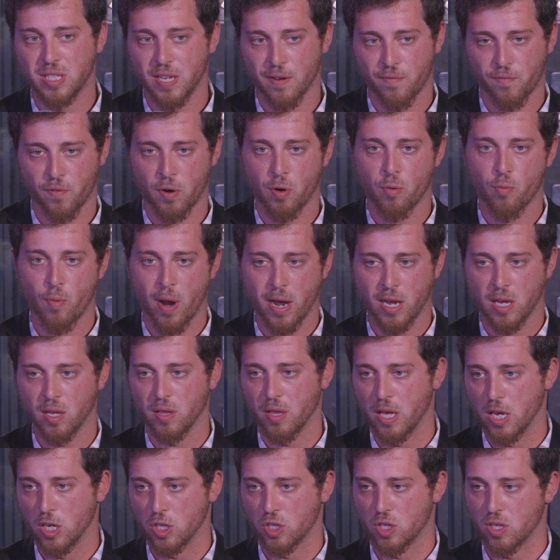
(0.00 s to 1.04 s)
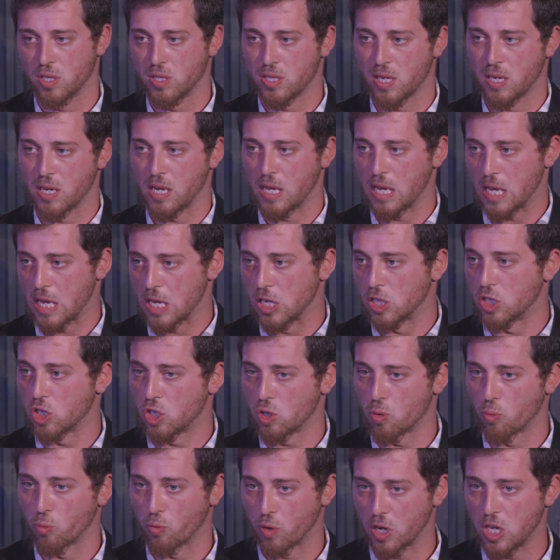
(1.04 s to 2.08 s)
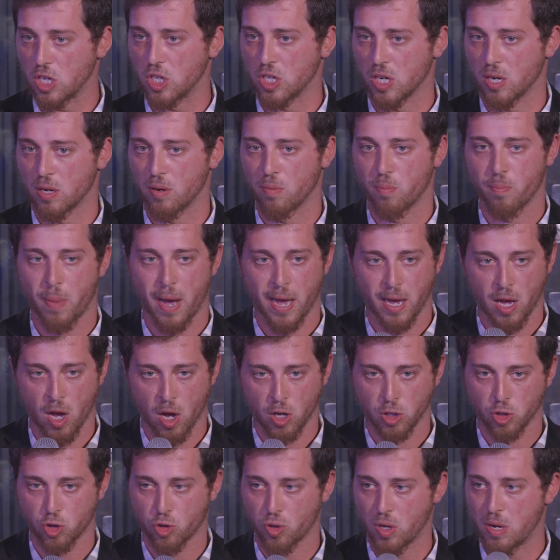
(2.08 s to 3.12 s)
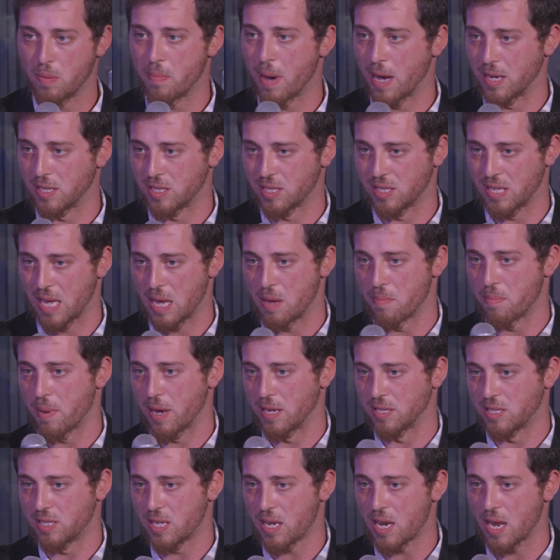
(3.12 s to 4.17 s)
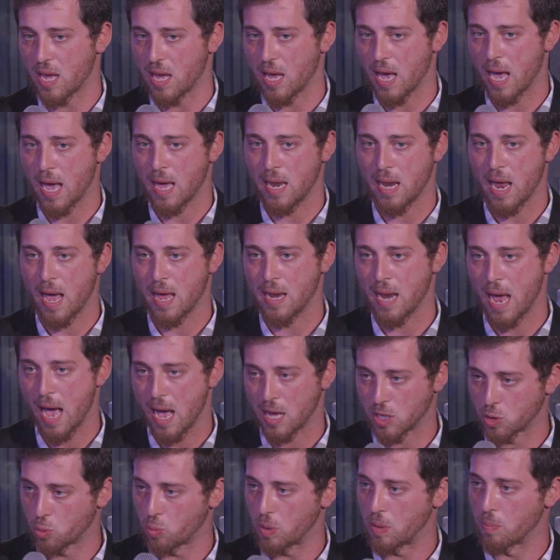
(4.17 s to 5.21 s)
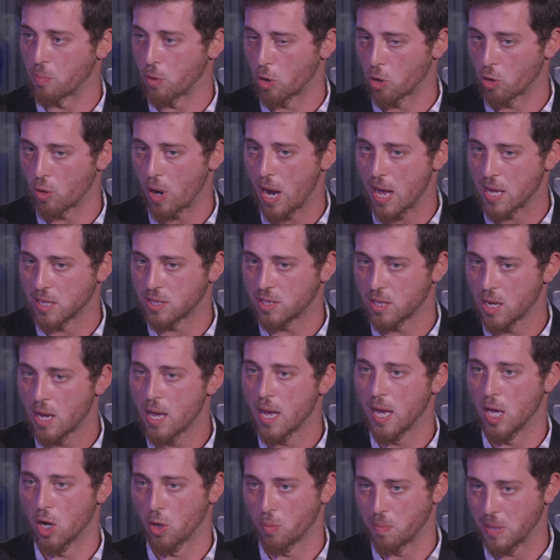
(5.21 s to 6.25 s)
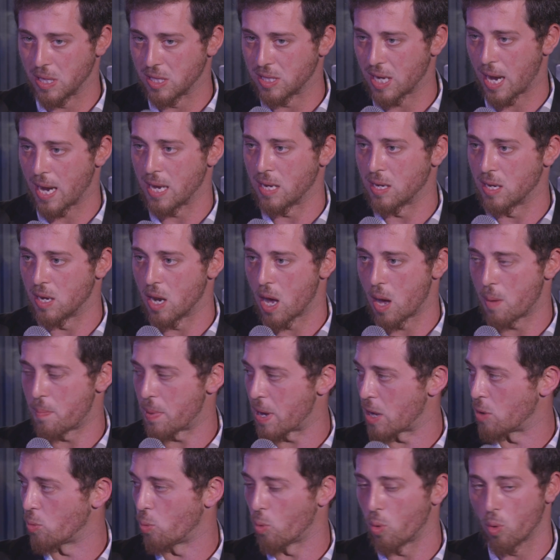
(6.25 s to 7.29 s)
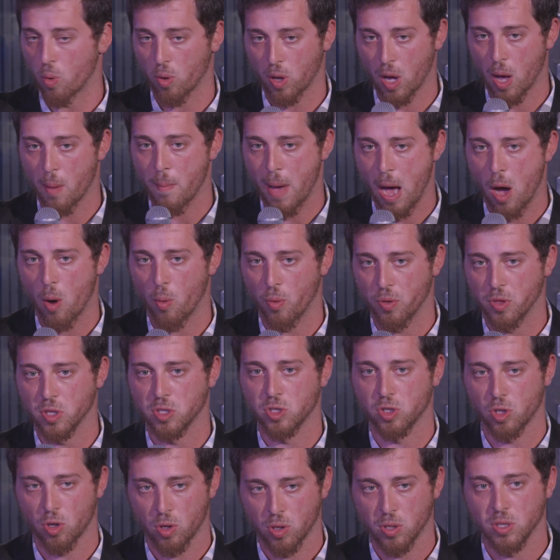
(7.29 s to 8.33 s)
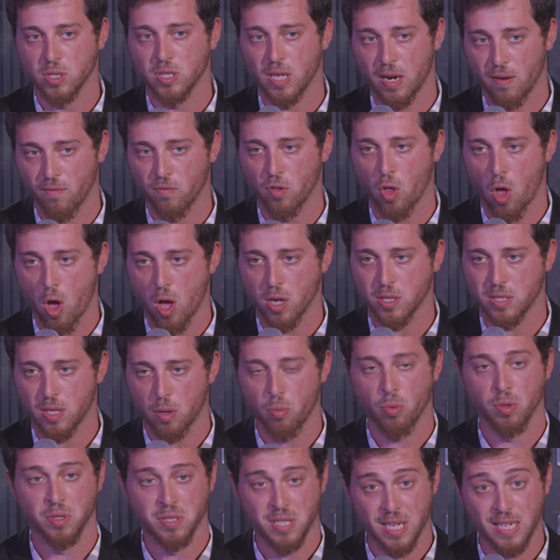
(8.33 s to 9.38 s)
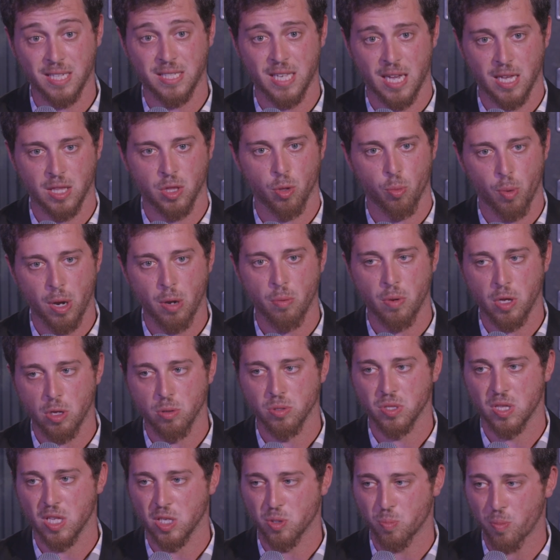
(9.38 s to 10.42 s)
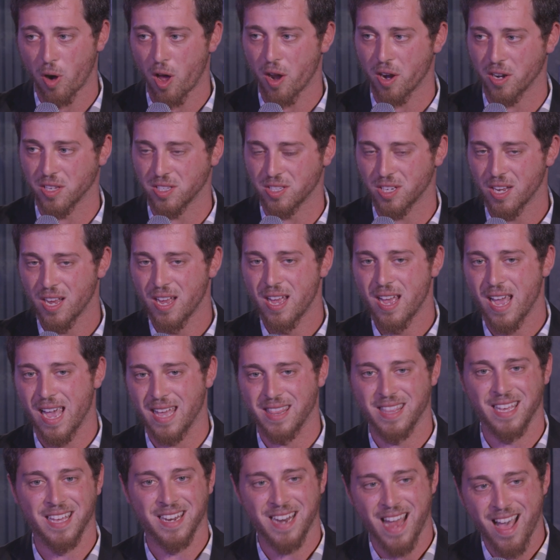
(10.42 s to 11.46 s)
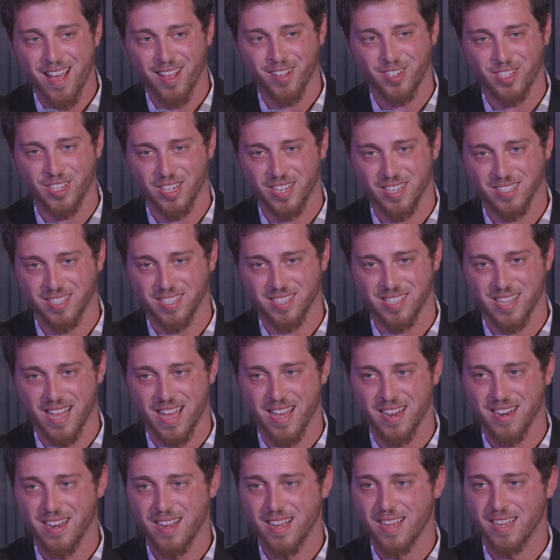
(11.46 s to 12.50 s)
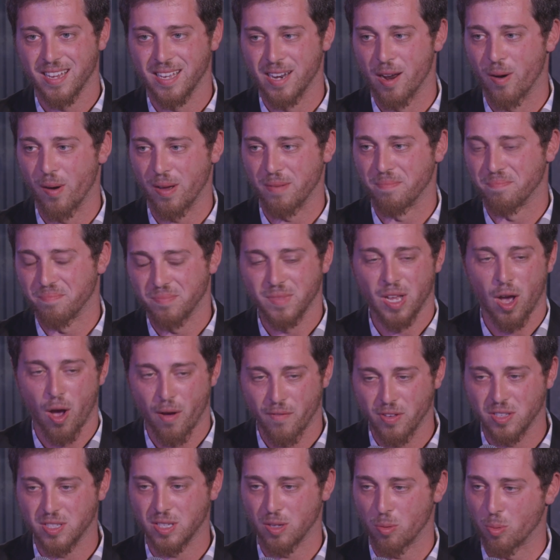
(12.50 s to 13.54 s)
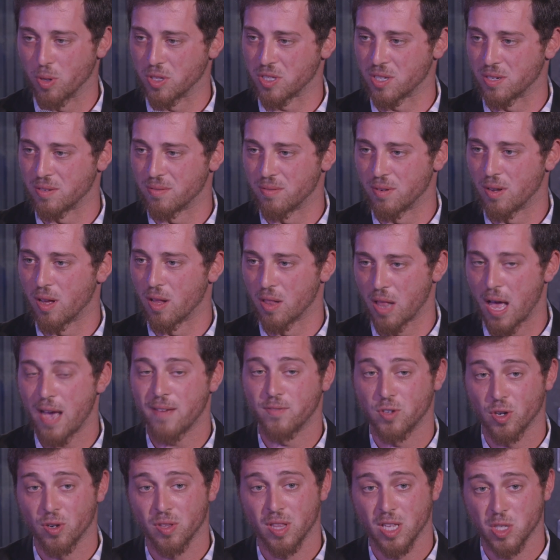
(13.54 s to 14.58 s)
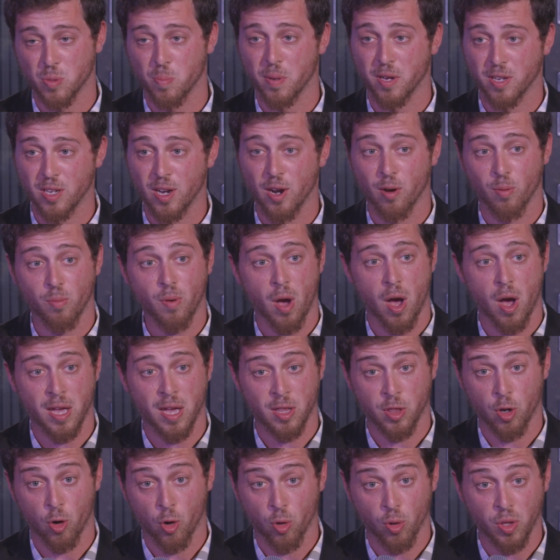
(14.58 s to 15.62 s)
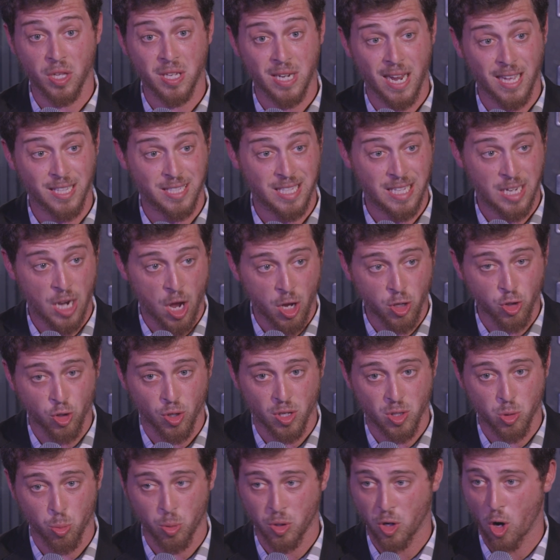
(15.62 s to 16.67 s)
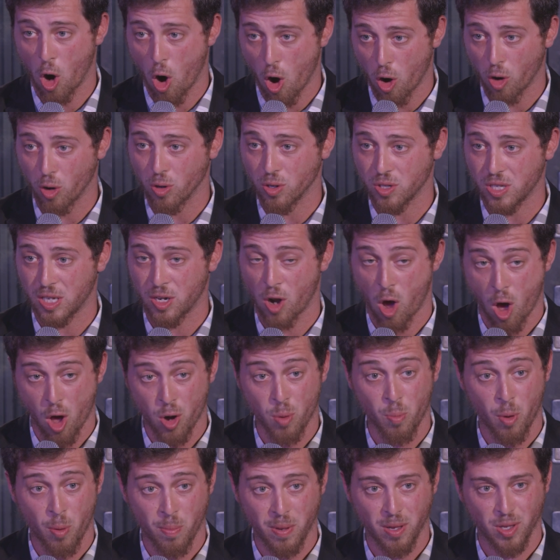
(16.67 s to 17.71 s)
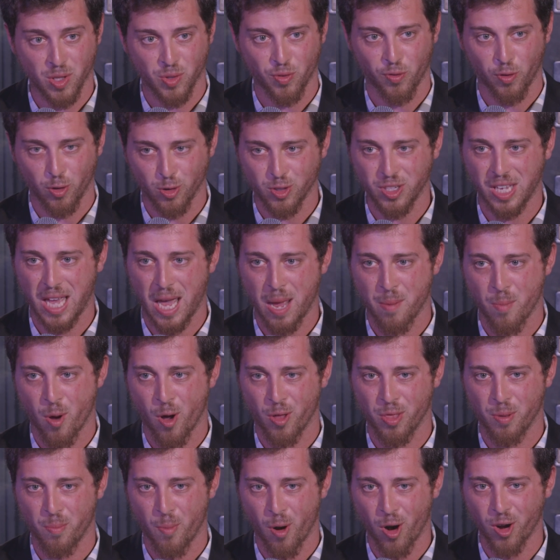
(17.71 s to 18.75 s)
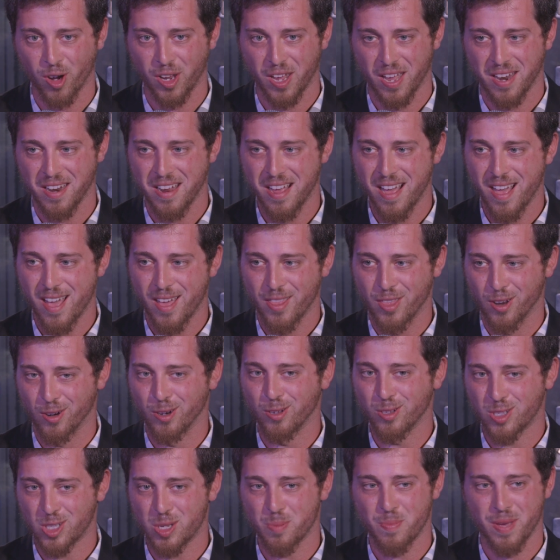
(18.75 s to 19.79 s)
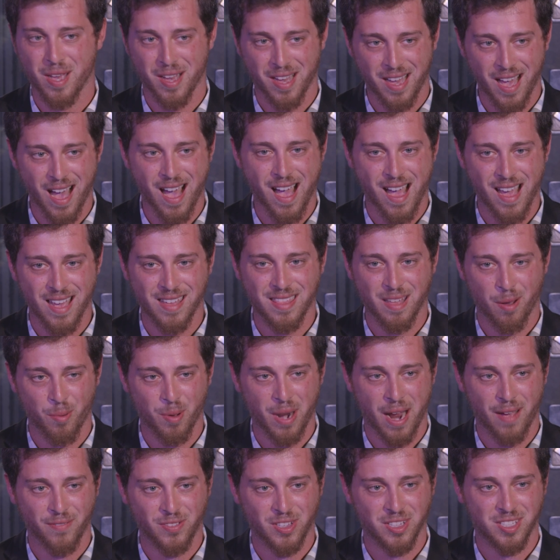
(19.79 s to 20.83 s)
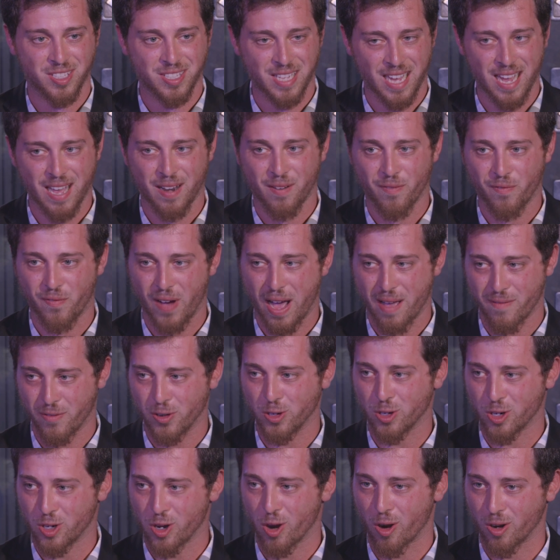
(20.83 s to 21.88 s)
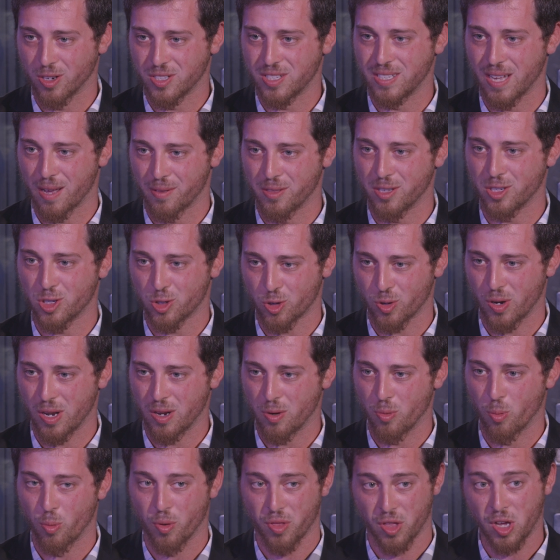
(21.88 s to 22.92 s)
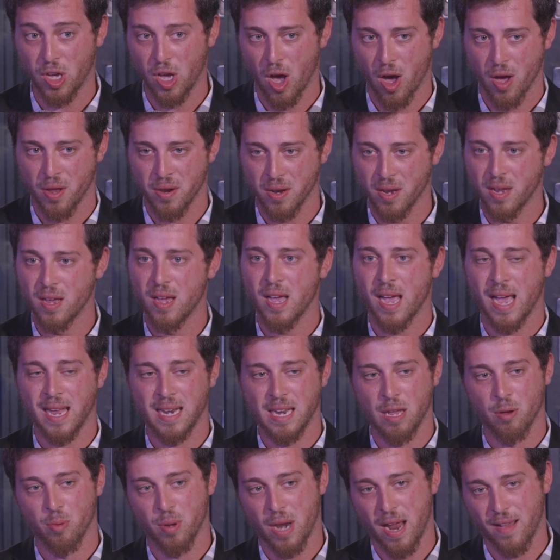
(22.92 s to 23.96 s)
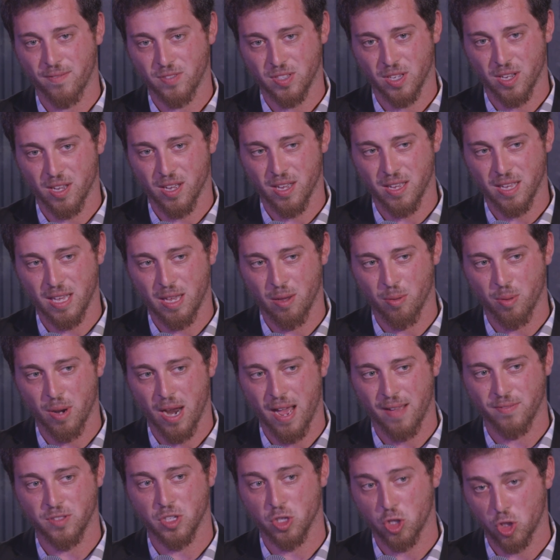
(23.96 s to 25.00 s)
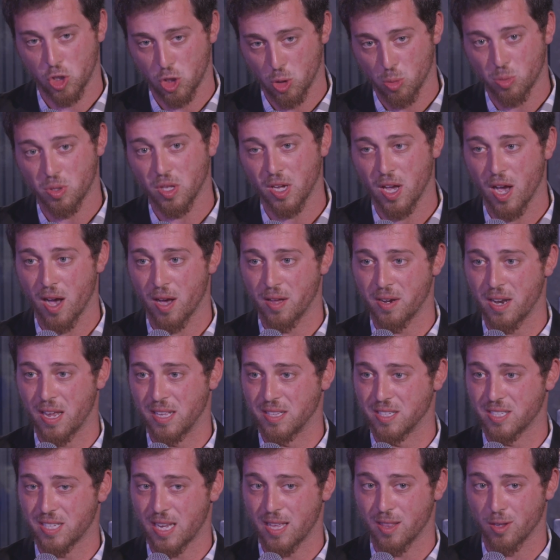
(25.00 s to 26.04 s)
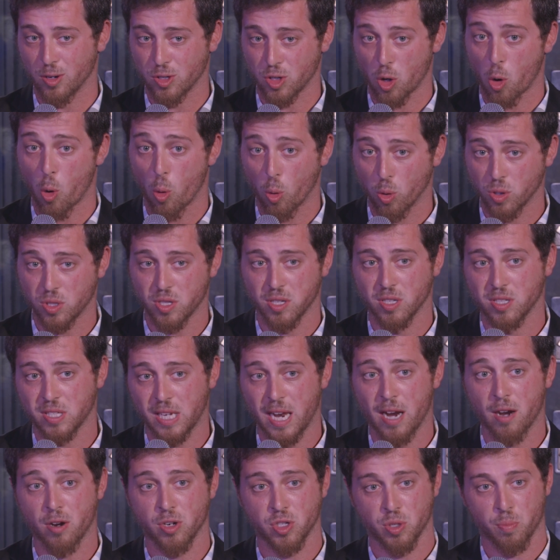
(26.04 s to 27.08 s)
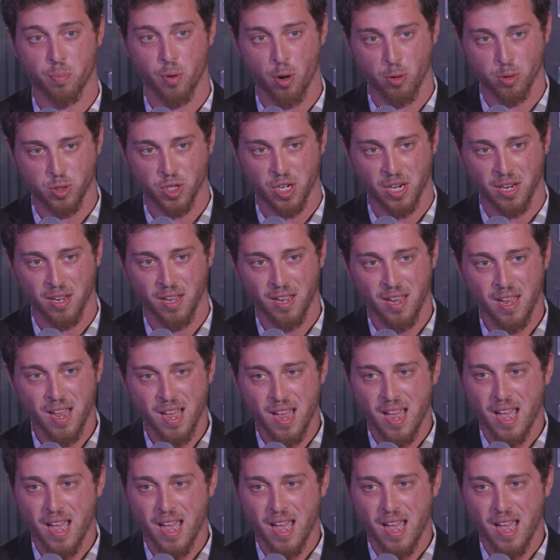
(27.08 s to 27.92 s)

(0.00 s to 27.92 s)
different regulations in each region, by country, by state, by city. And as we progress, it'll be tightened up and we'll come out with a certain set of laws that will dictate the way we use these products. And the analogy is that, I obviously wasn't alive during this, but in the early 1900s, when cars and automobiles first came on the market, there used to be a guy that would have to stand 500 yards down the street with a gun, and he would have to shoot the gun and say, "There's a horseless carriage approaching."